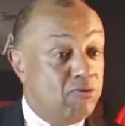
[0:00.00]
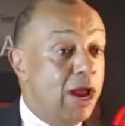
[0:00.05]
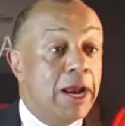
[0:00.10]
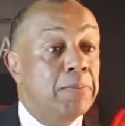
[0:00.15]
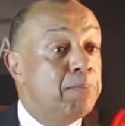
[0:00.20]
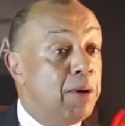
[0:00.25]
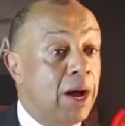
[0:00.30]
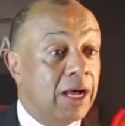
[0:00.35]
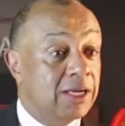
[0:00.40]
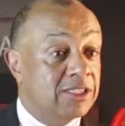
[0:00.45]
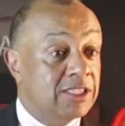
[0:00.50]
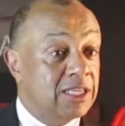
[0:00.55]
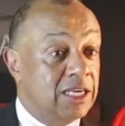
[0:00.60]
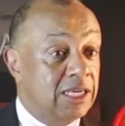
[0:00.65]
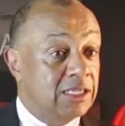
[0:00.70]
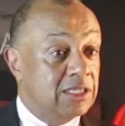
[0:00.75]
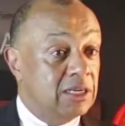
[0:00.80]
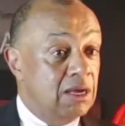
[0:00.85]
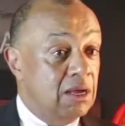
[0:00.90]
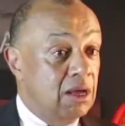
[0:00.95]

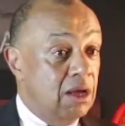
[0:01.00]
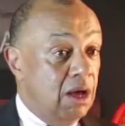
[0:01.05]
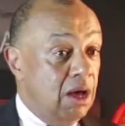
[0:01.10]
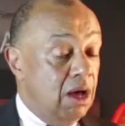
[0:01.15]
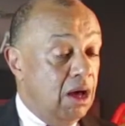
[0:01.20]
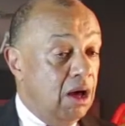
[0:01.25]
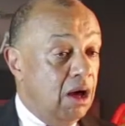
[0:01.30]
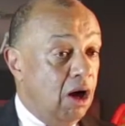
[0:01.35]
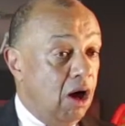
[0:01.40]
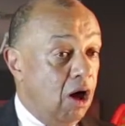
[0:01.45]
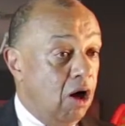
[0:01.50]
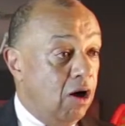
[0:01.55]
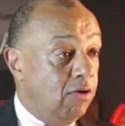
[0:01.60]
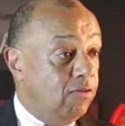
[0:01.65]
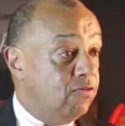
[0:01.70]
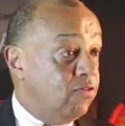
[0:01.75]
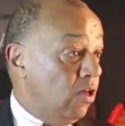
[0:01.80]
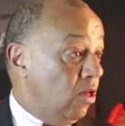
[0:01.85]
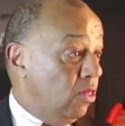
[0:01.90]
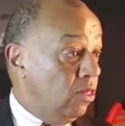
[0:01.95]
breadbasket
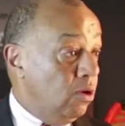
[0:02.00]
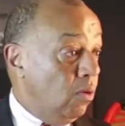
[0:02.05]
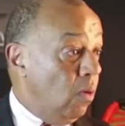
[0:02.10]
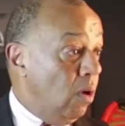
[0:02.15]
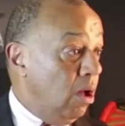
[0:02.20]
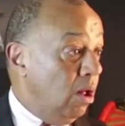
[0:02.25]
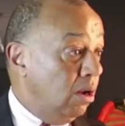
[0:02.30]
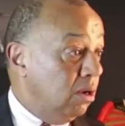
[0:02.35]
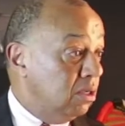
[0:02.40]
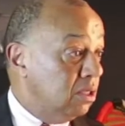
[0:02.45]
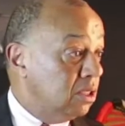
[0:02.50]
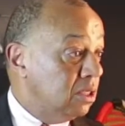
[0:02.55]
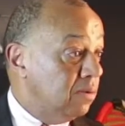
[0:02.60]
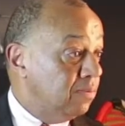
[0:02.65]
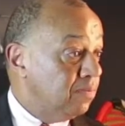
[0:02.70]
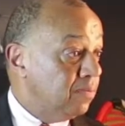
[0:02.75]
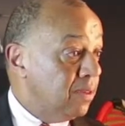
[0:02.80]
of the world.